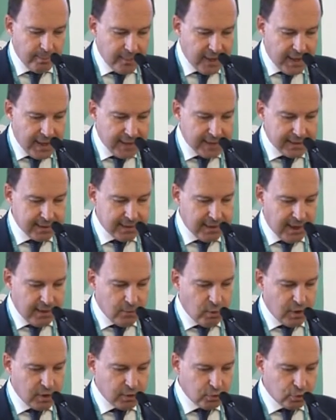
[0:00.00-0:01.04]
And I
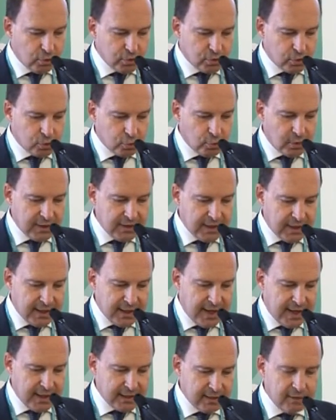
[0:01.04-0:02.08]
want also to
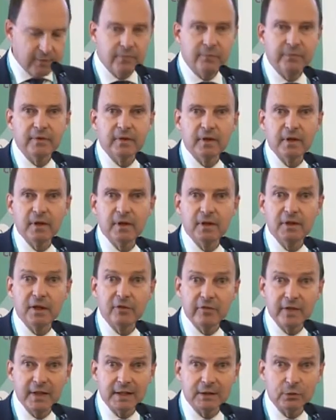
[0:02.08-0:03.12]
underline the
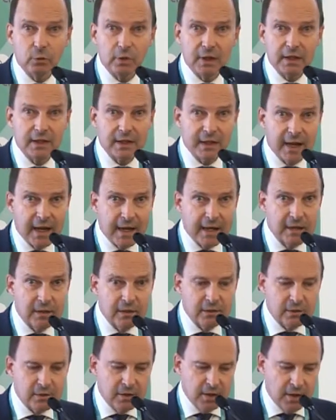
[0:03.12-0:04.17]
virtual
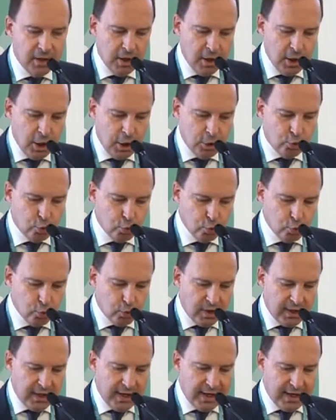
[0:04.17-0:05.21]
reality
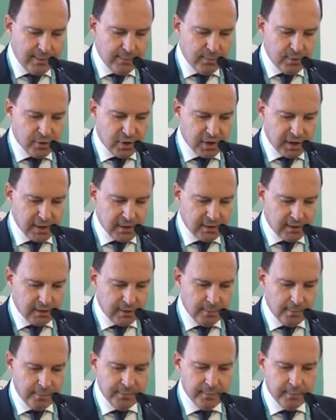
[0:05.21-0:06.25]
to elaborate
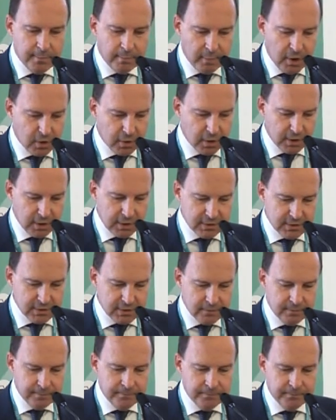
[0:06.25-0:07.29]
models.